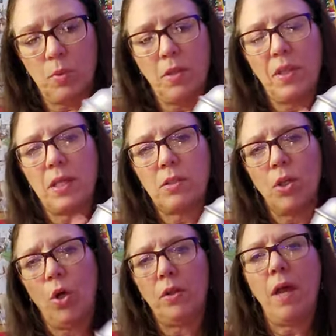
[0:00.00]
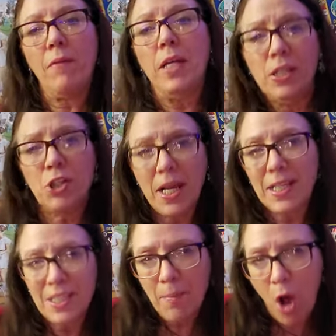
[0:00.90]
when you think it's cold enough, shake
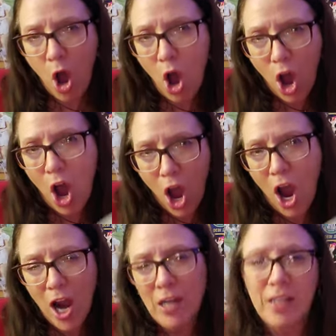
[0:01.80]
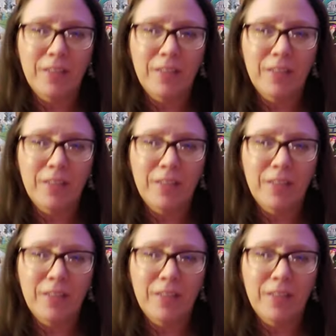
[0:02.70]
it some more!